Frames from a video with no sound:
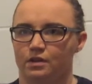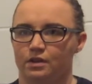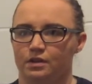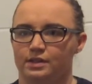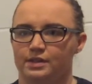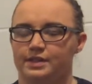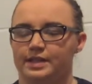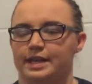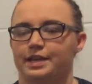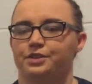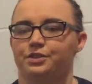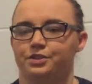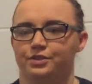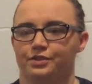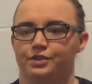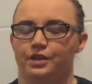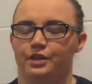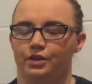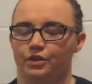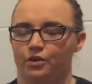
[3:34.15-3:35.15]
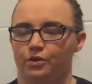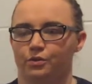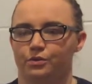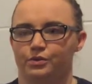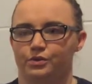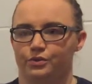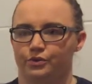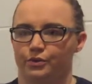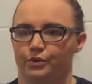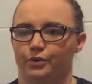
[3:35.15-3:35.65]
stages that it goes
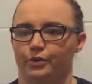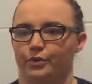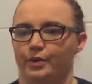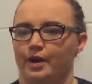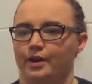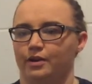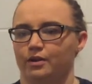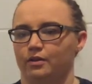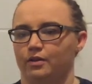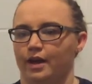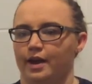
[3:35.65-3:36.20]
throughout your